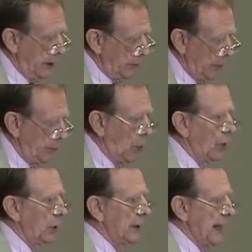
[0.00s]
The
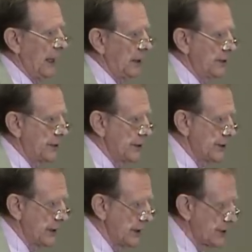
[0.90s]
moral
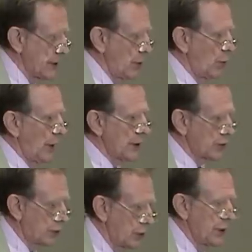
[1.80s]
analysis is
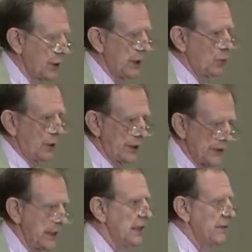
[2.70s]
what is good and
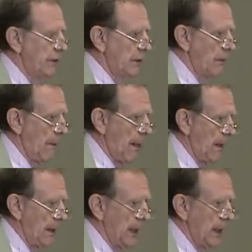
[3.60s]
what is evil,